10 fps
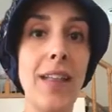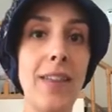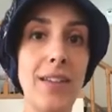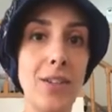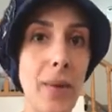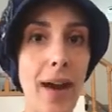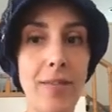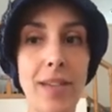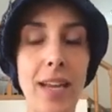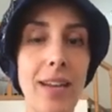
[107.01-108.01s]
they do
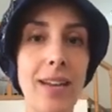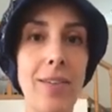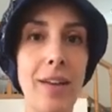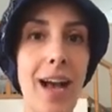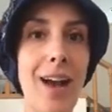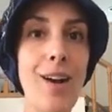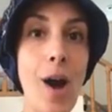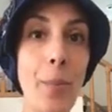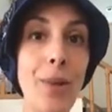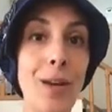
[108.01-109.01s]
advocate giving a
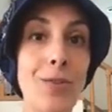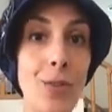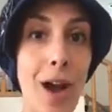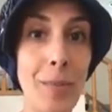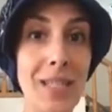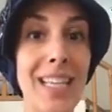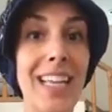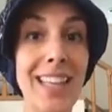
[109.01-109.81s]
couple of drops,